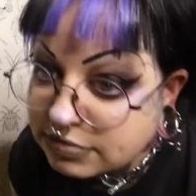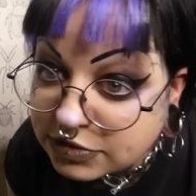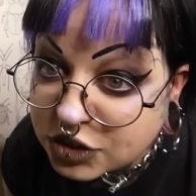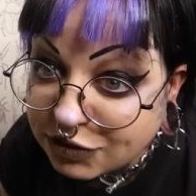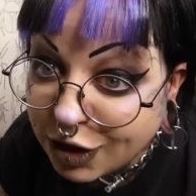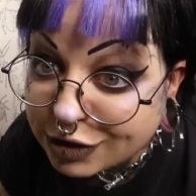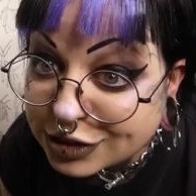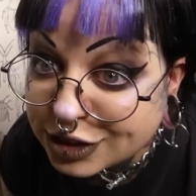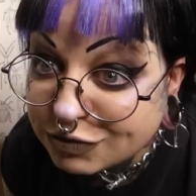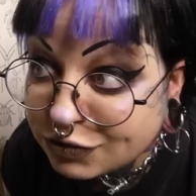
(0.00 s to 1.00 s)
So far, it's
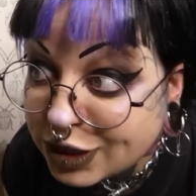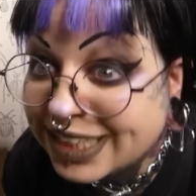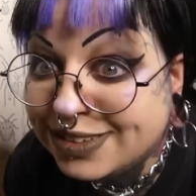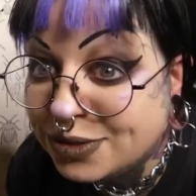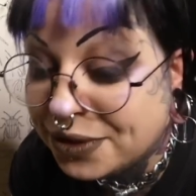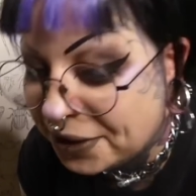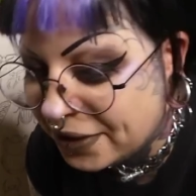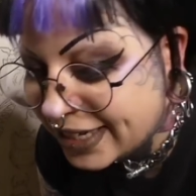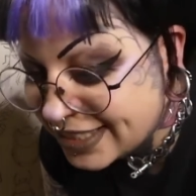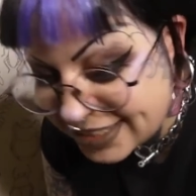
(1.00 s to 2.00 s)
looking really cool though.
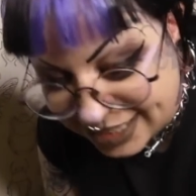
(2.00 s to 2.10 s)
I just